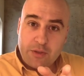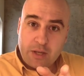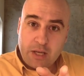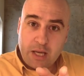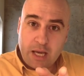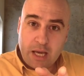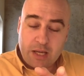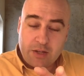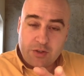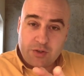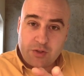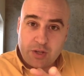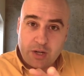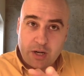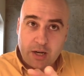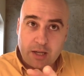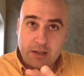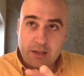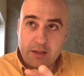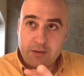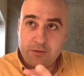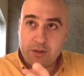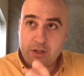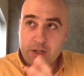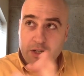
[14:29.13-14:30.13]
the case that I
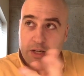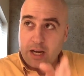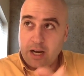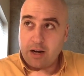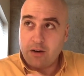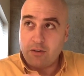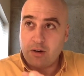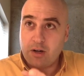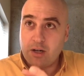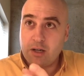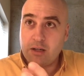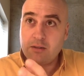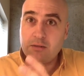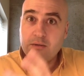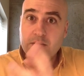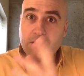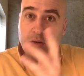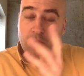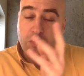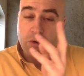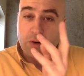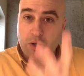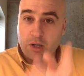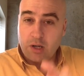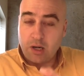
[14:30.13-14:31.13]
live in an era
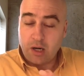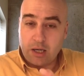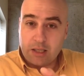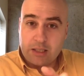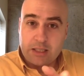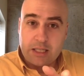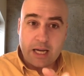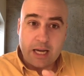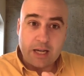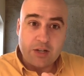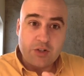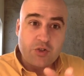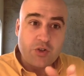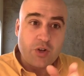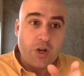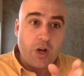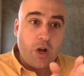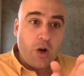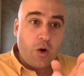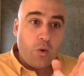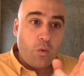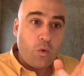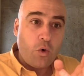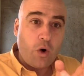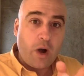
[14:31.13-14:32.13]
or a context
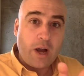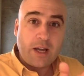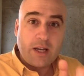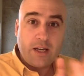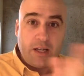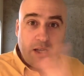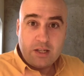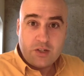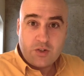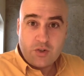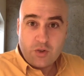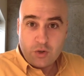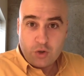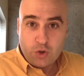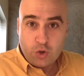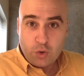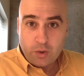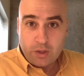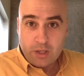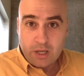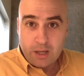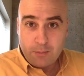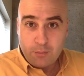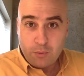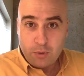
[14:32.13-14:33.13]
where I can easily
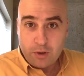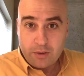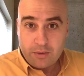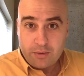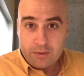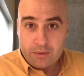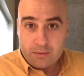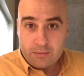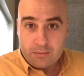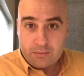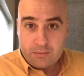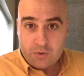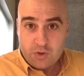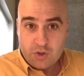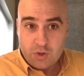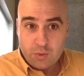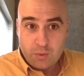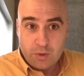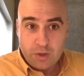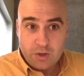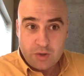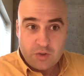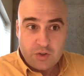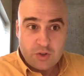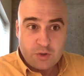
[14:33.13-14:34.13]
join up with
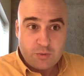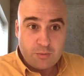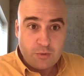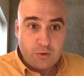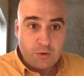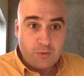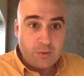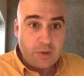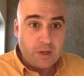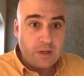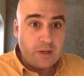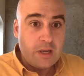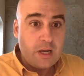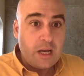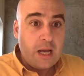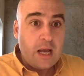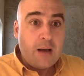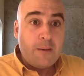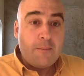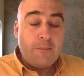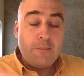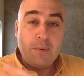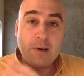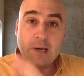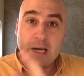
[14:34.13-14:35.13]
someone else's movement,
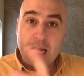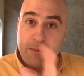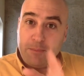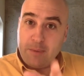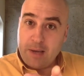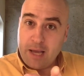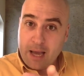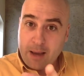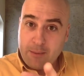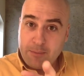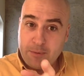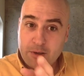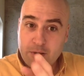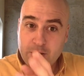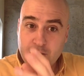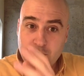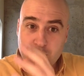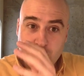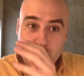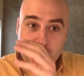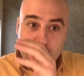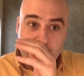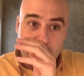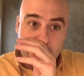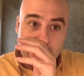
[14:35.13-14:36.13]
but I'd be happy to do
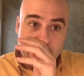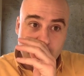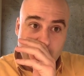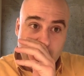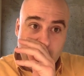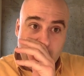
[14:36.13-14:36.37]
so.